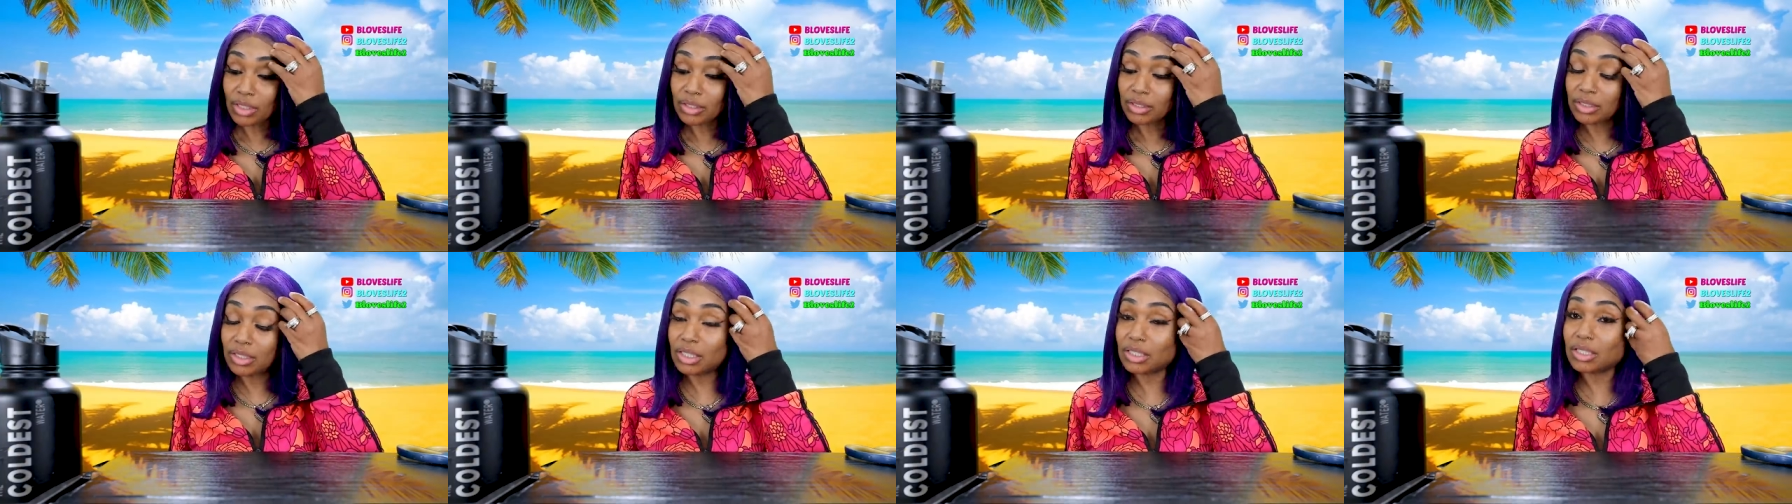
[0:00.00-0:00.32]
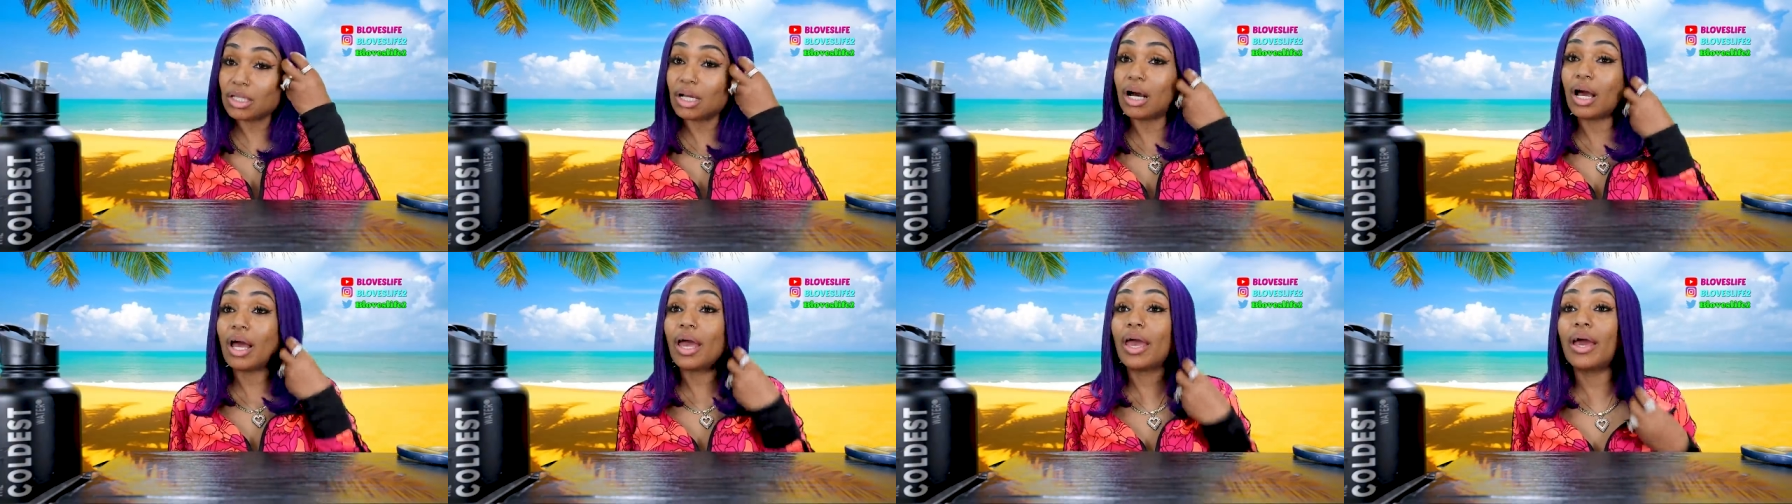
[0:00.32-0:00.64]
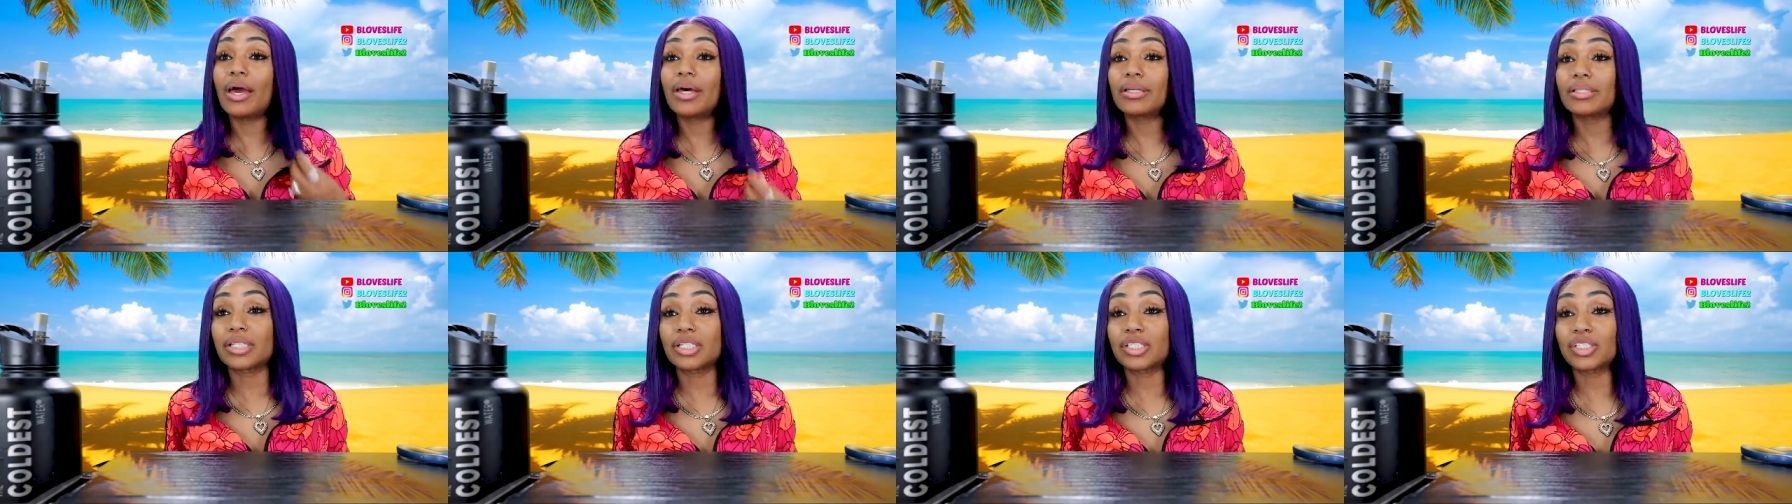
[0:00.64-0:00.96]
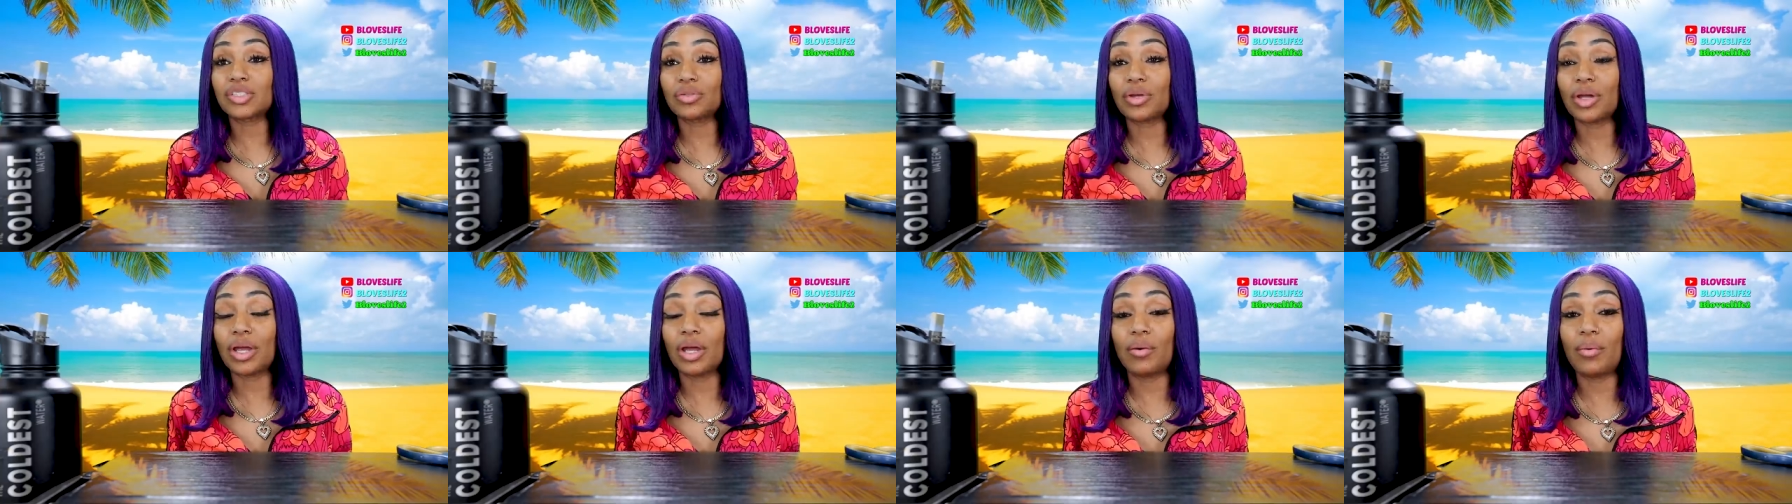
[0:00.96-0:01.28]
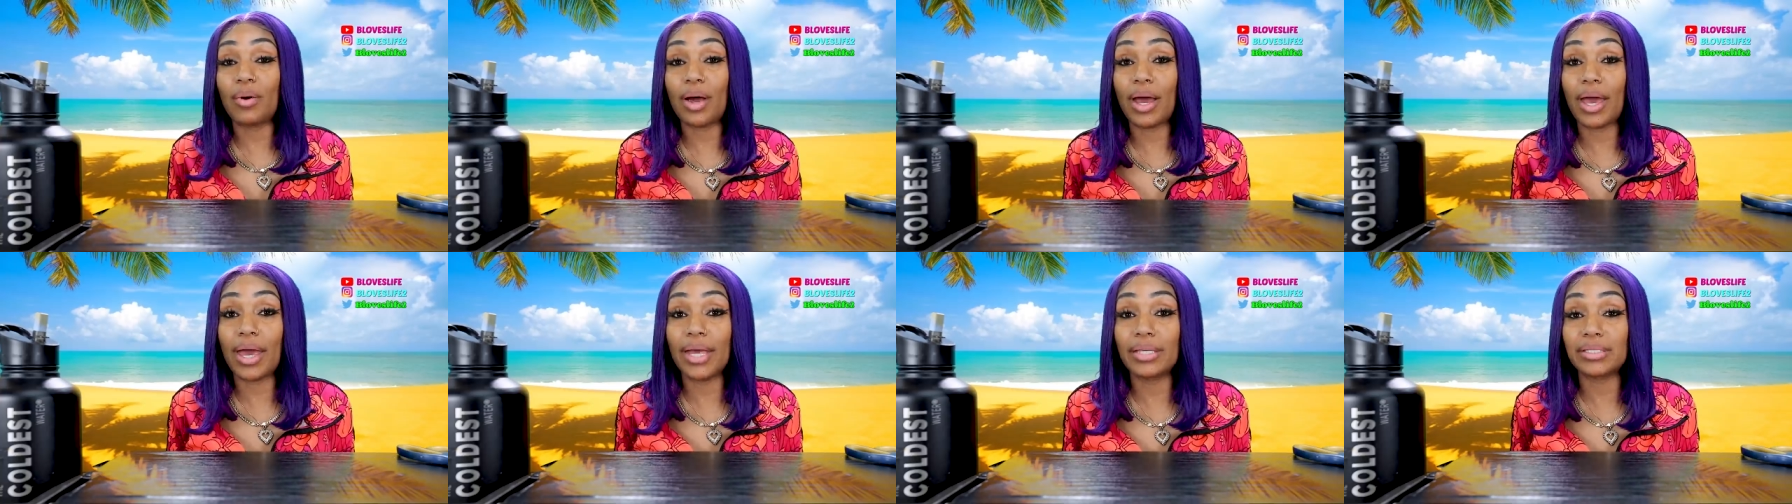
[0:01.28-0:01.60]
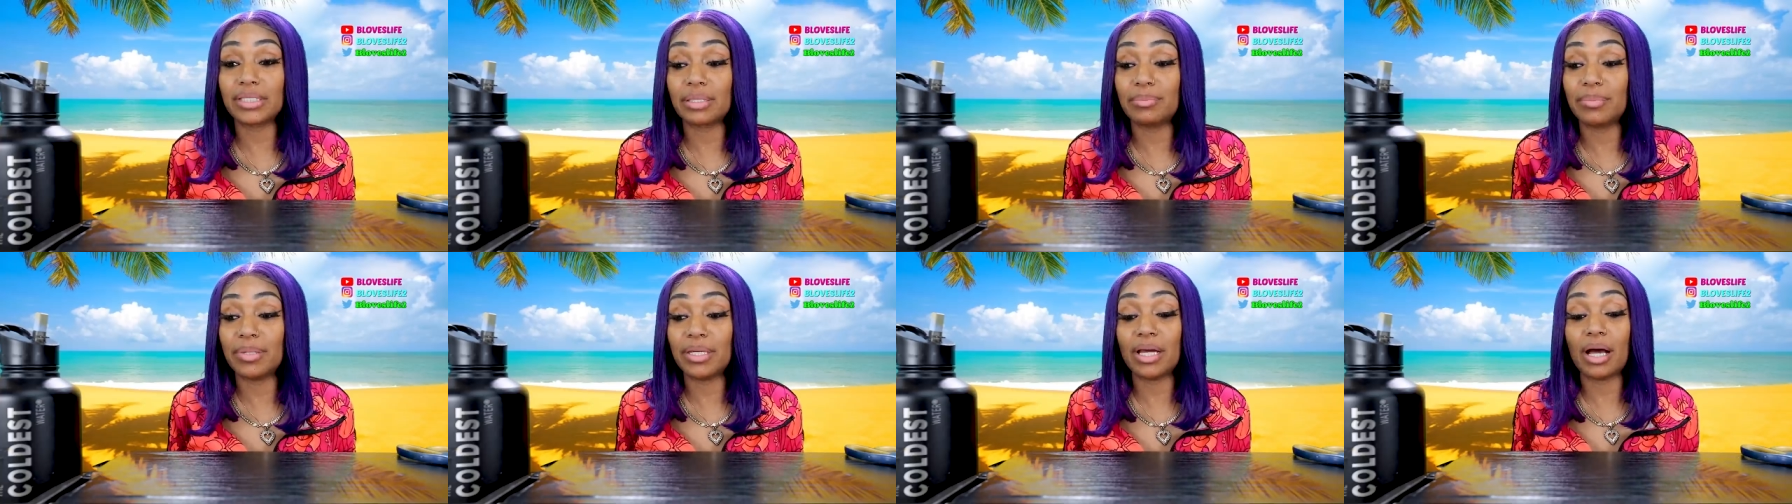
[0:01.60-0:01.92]
these little hairs that stray away
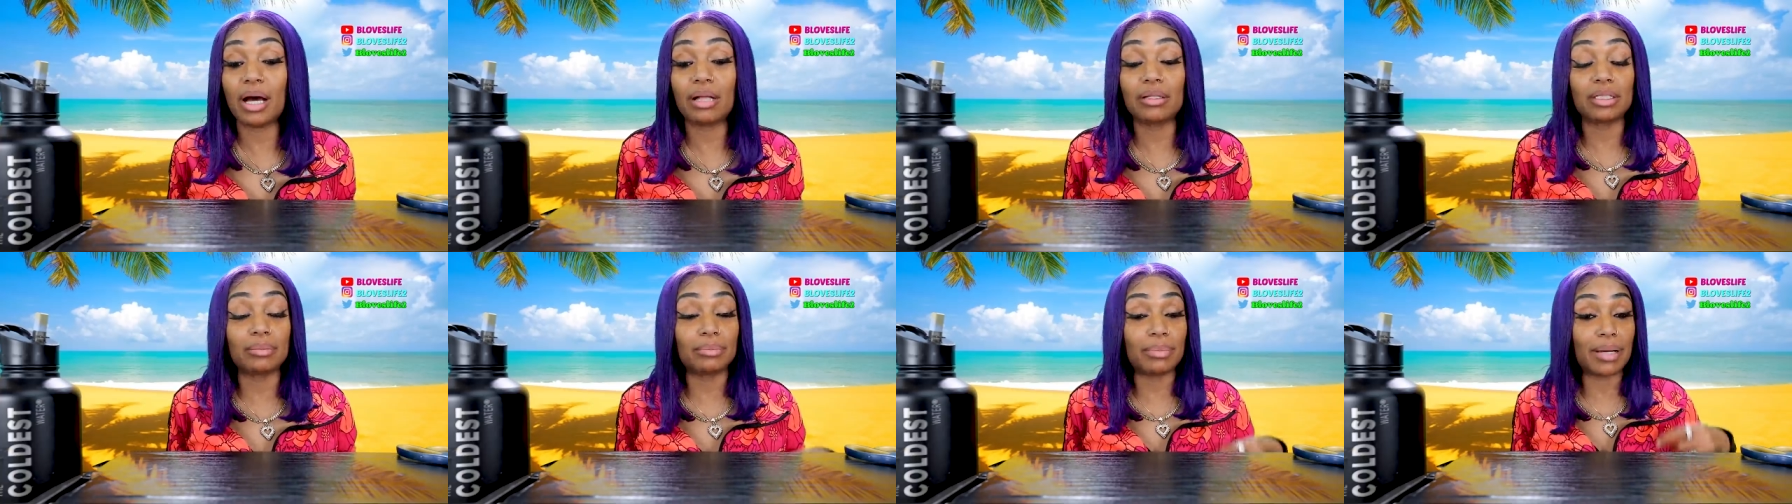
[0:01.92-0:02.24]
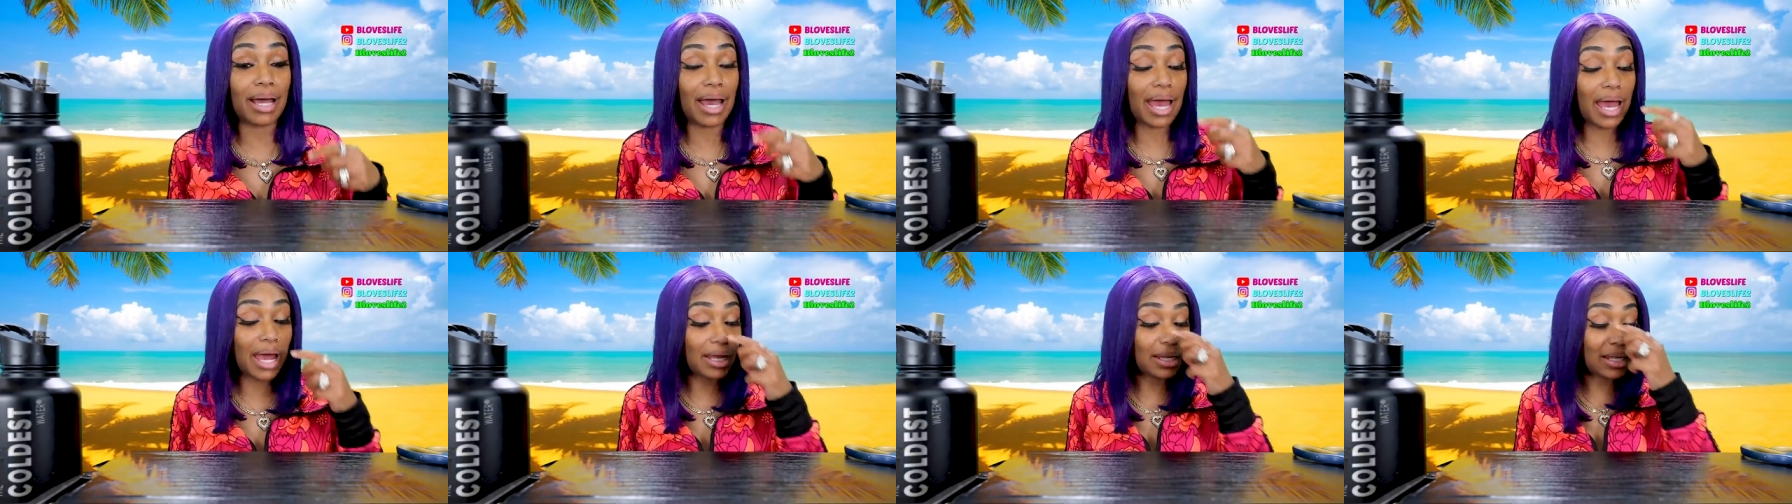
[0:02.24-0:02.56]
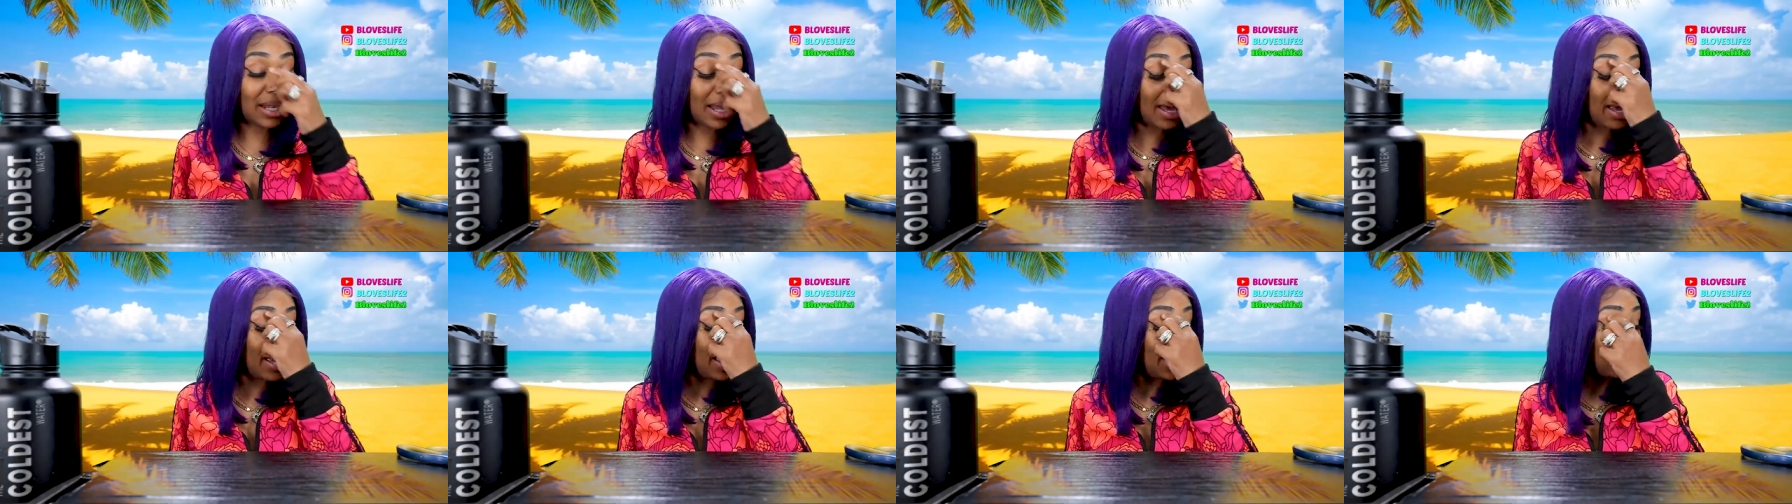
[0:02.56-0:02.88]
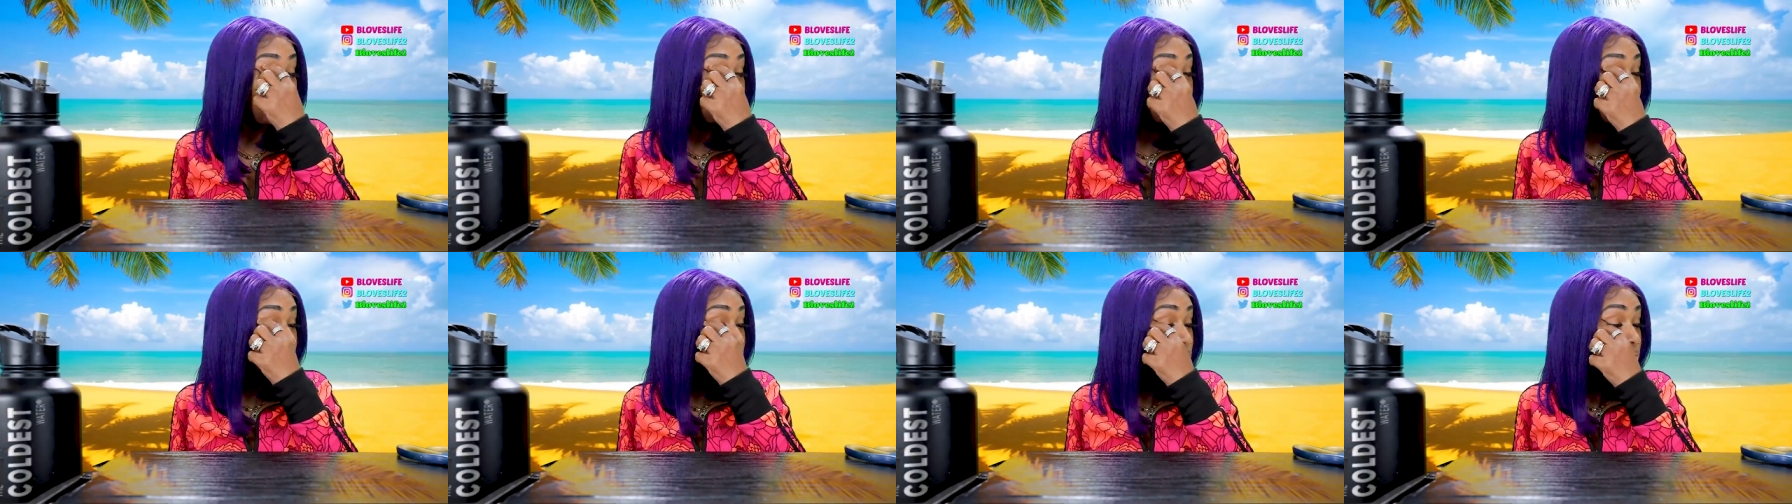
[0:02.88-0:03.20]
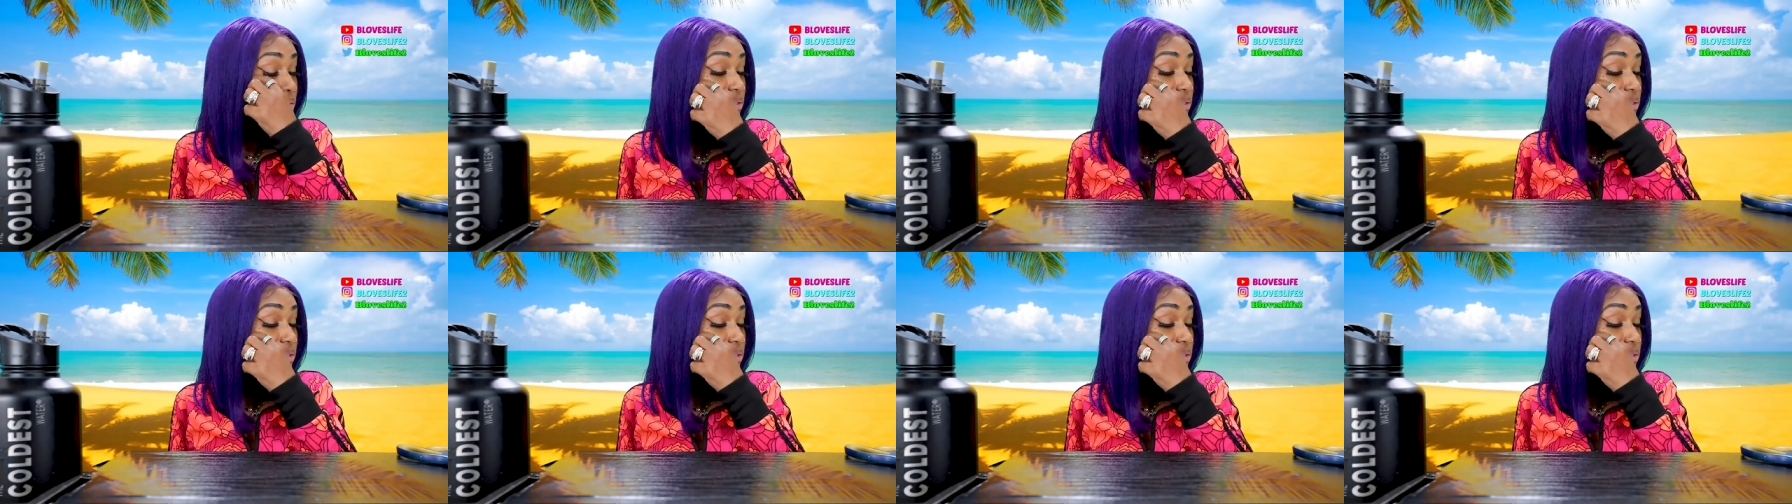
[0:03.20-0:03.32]
to be all in my eyelash.